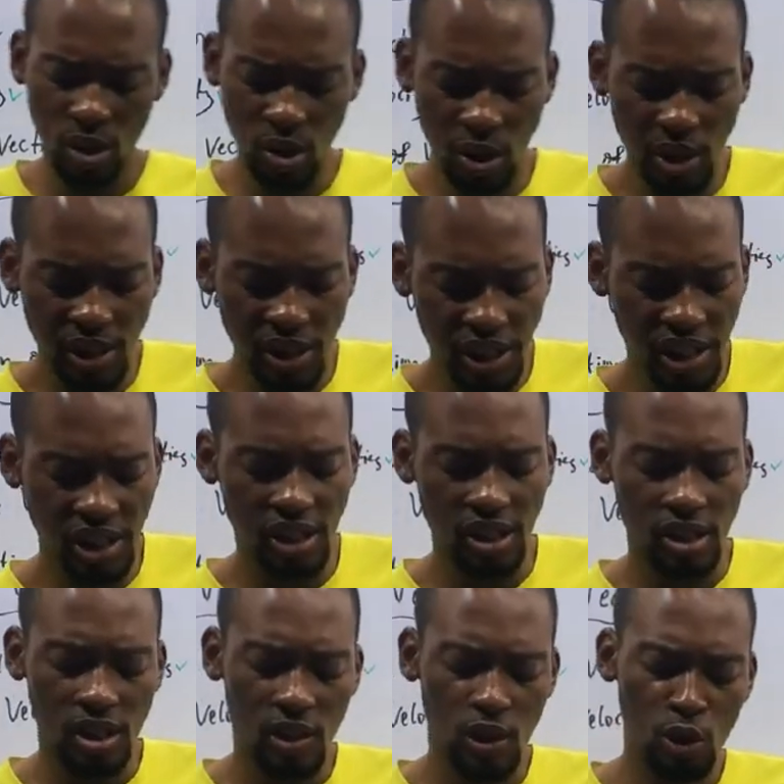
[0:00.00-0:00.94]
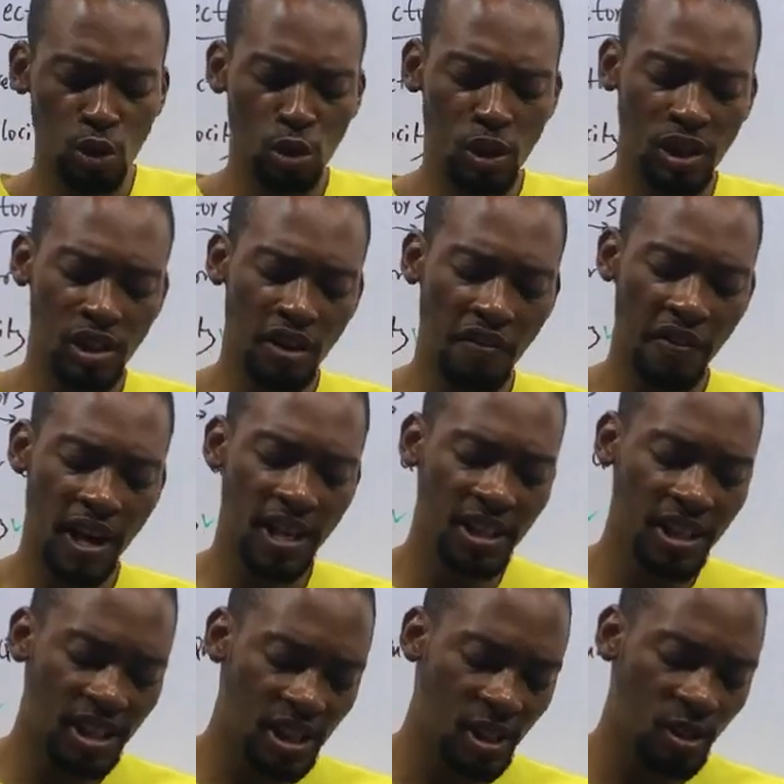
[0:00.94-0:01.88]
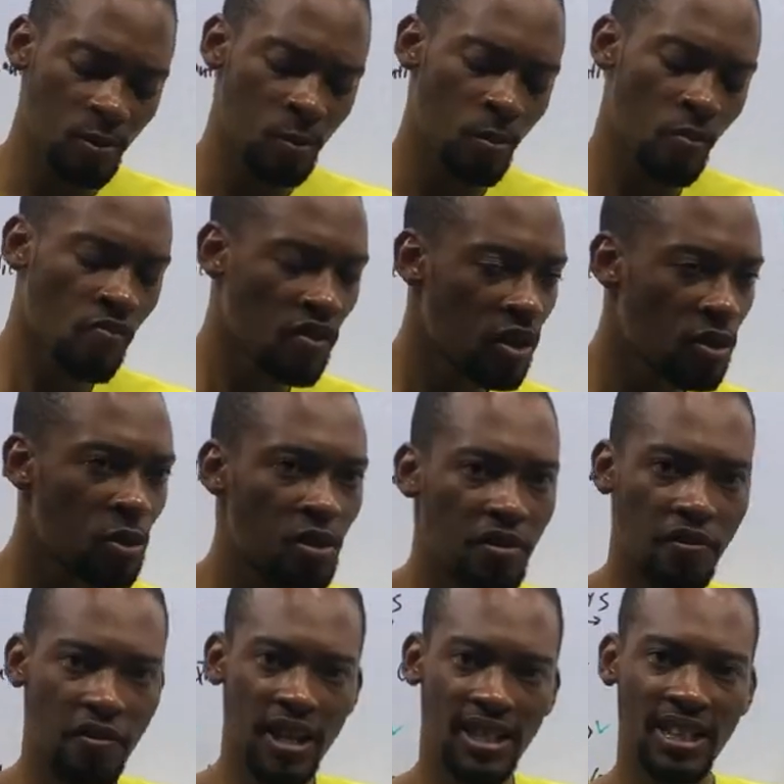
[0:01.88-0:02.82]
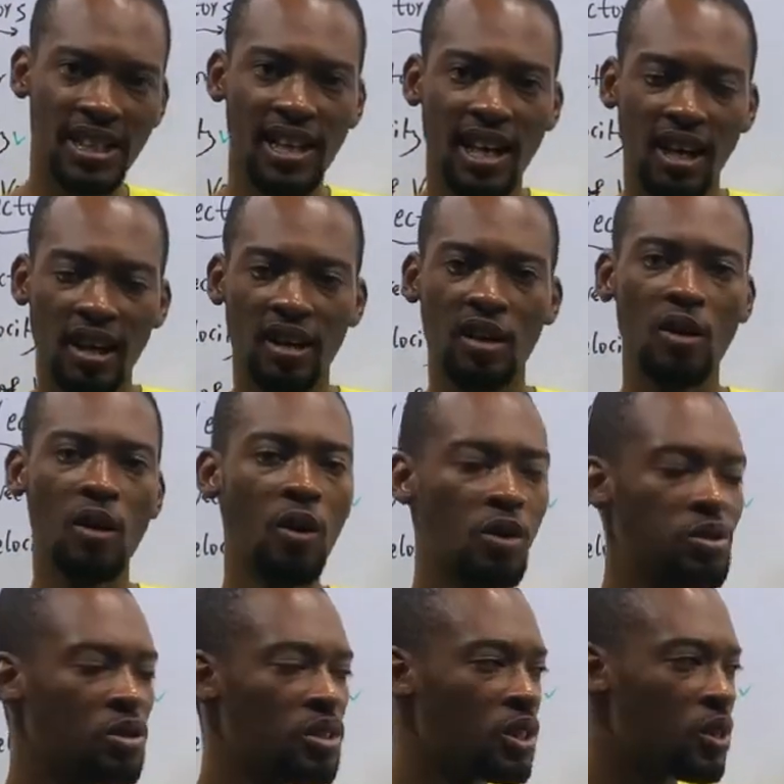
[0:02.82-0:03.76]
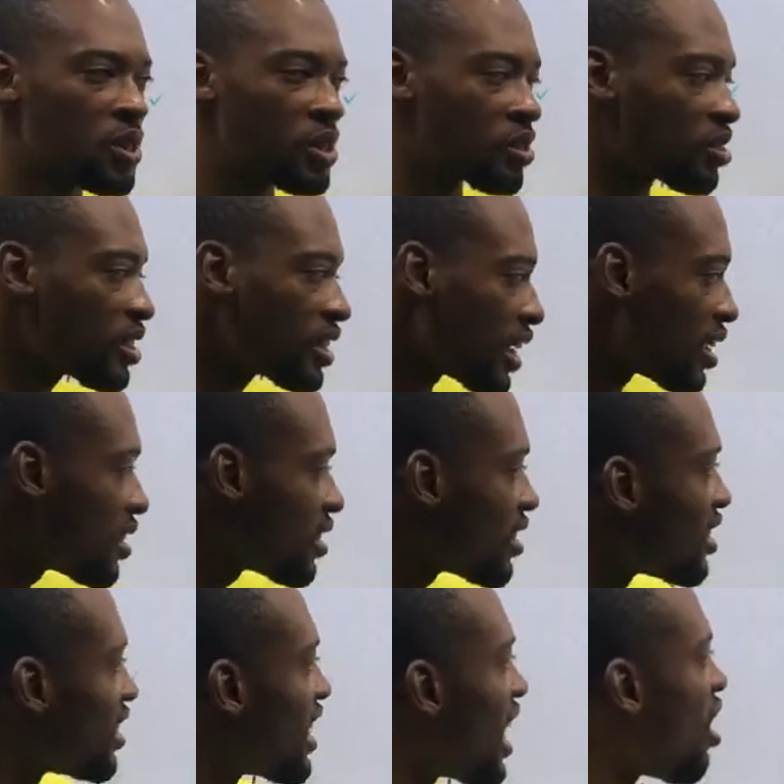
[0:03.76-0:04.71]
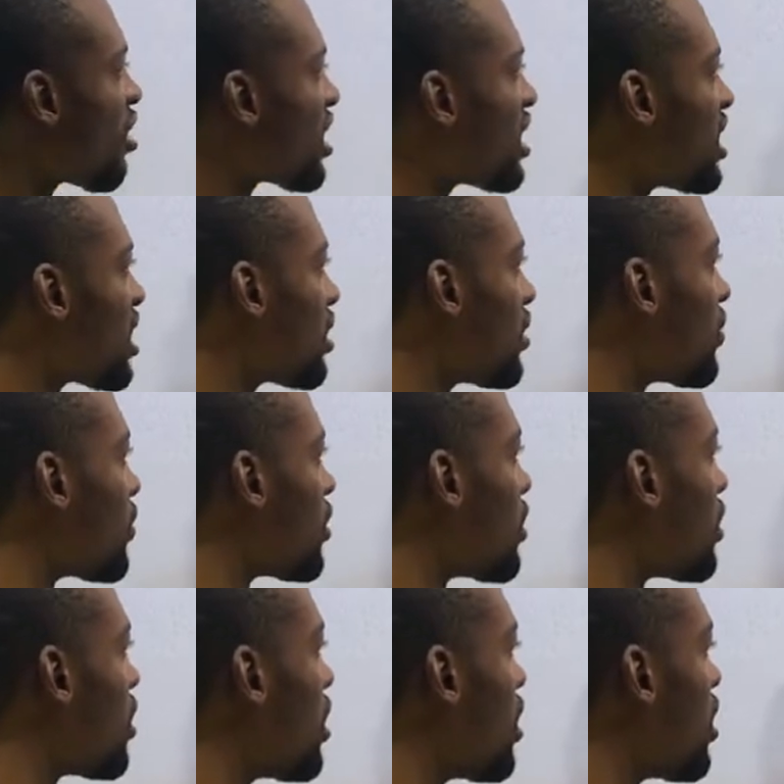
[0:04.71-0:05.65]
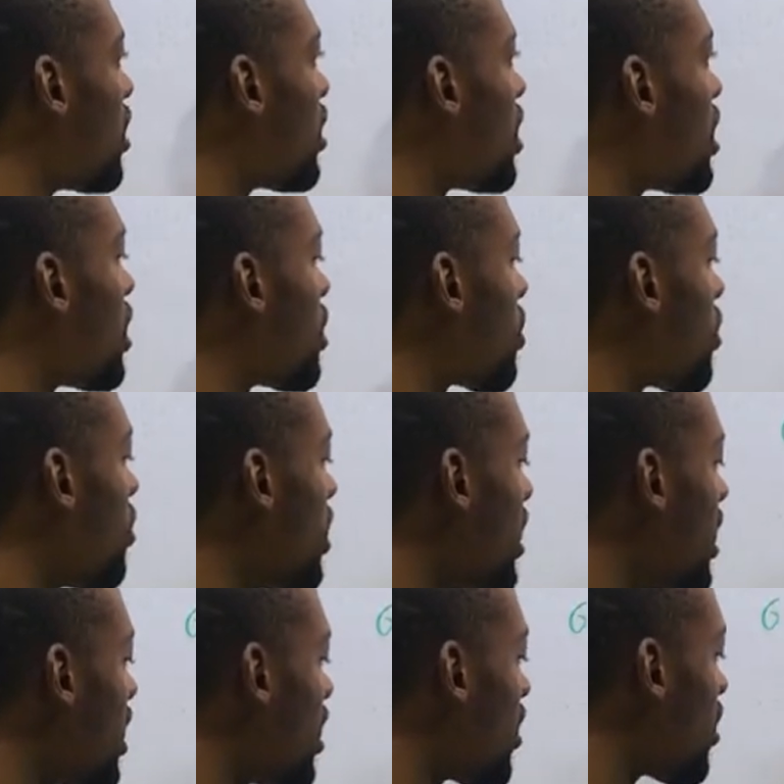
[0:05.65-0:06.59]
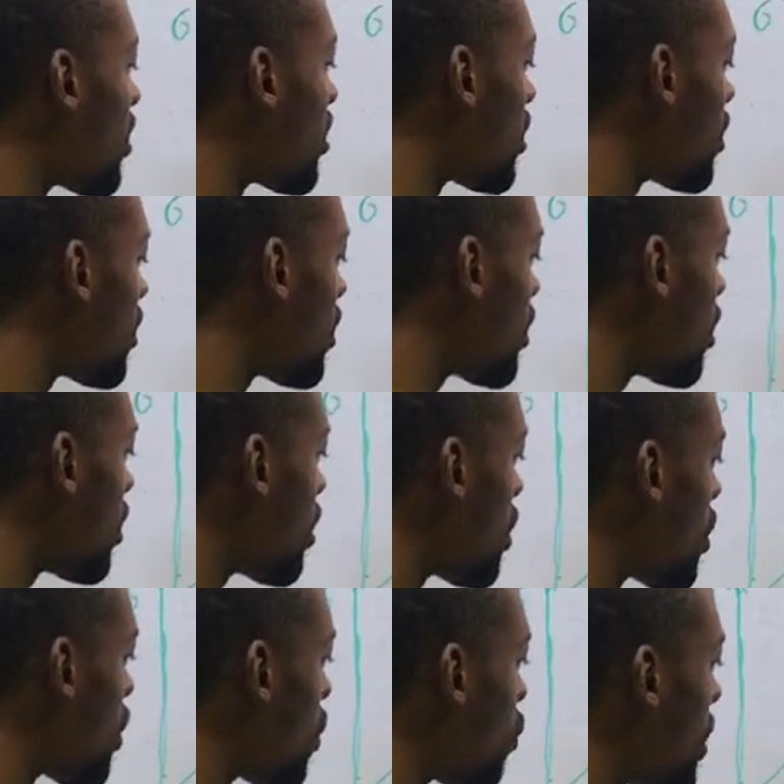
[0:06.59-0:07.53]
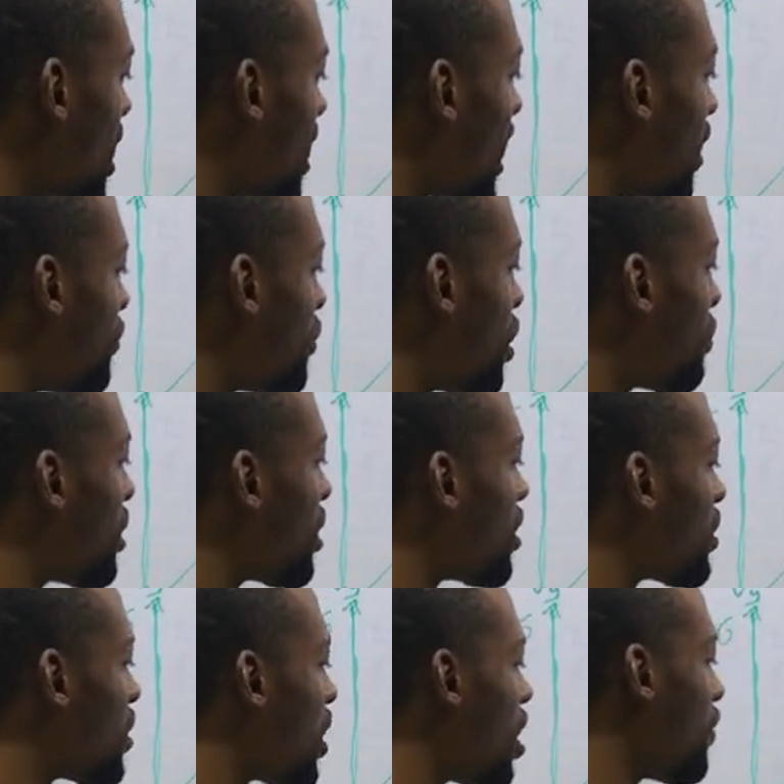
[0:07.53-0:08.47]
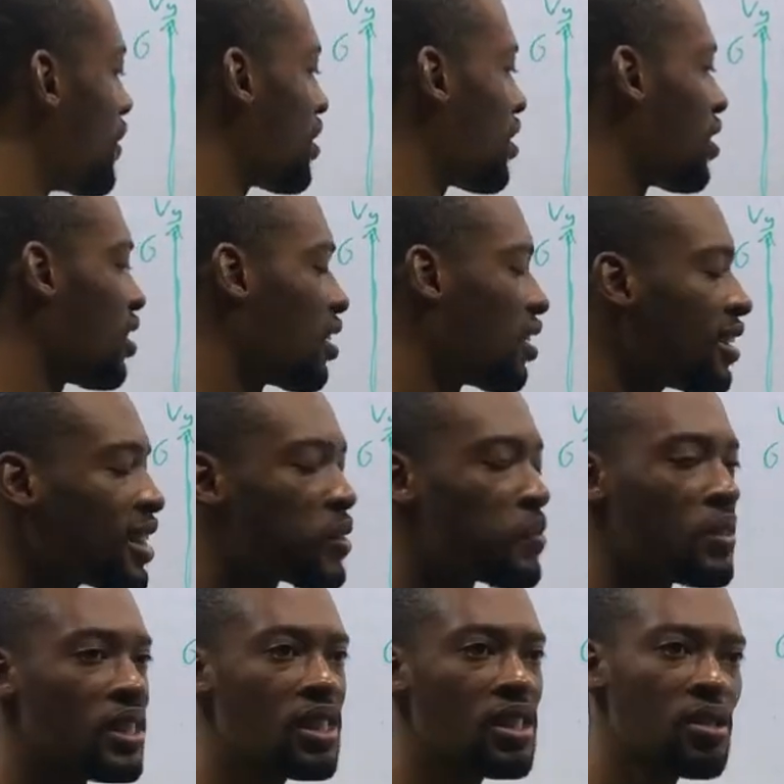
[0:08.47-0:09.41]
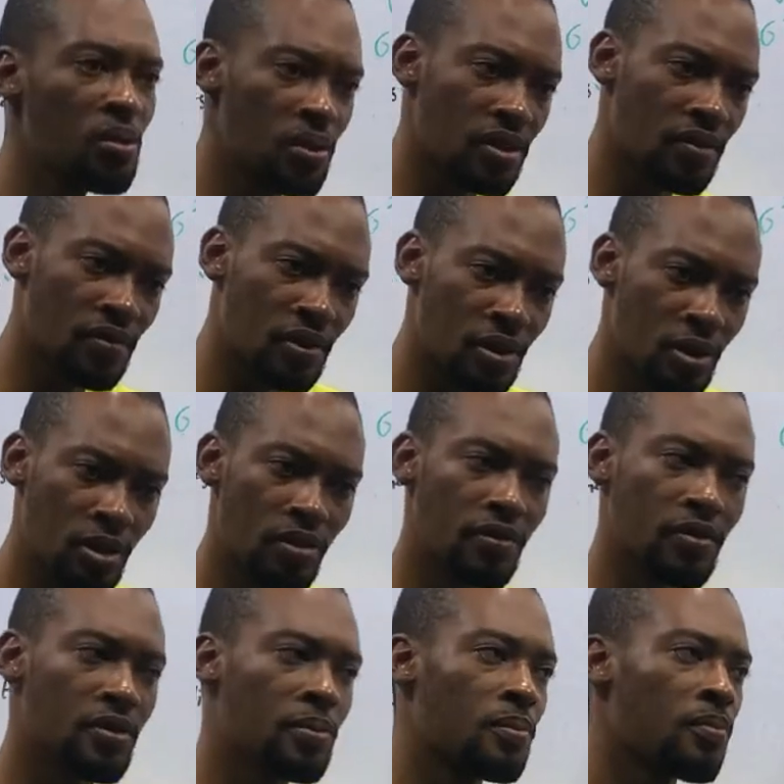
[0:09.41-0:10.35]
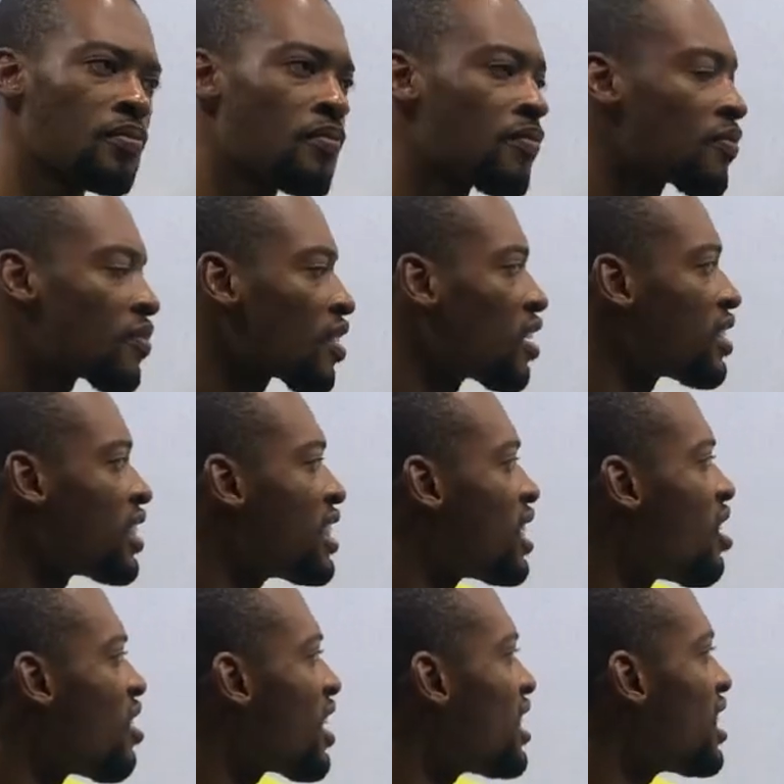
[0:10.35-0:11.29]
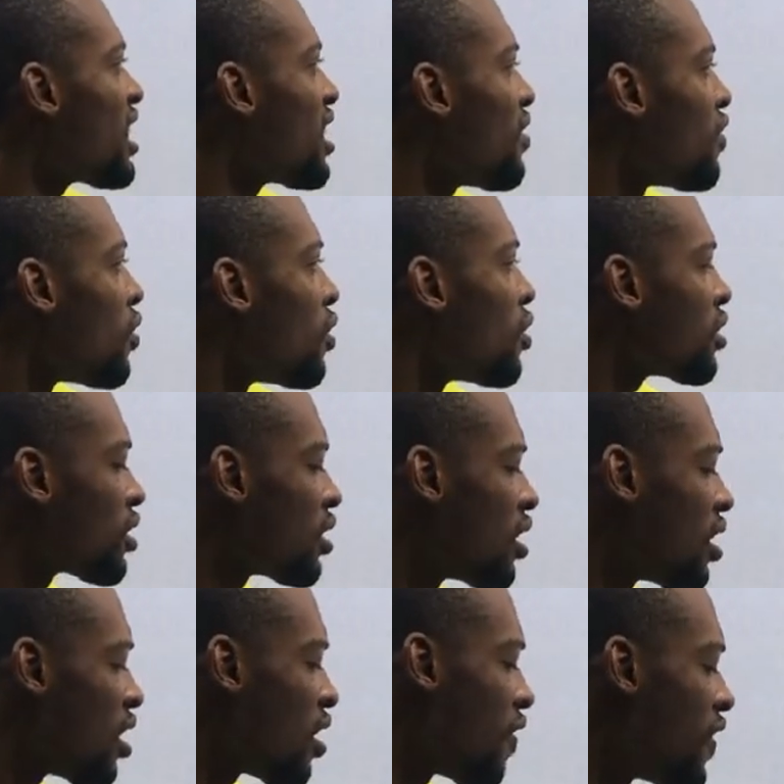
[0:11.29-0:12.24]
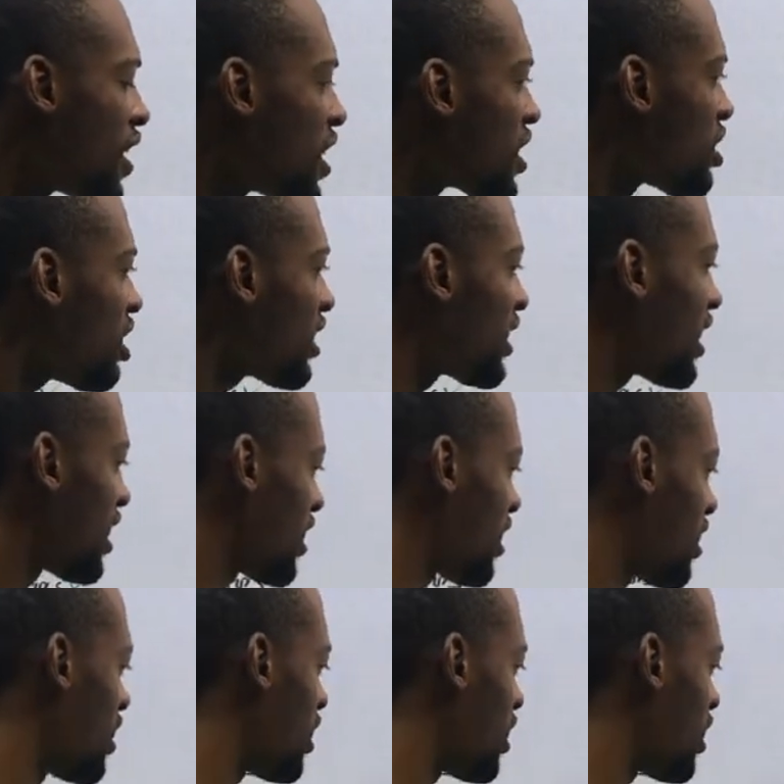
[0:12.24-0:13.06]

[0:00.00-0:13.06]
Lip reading: don't need to resolve anything to the vertical or to the horizontal, since they are already given. It is only when they have not been resolved that we need to resolve. Since they already gave us, the resultant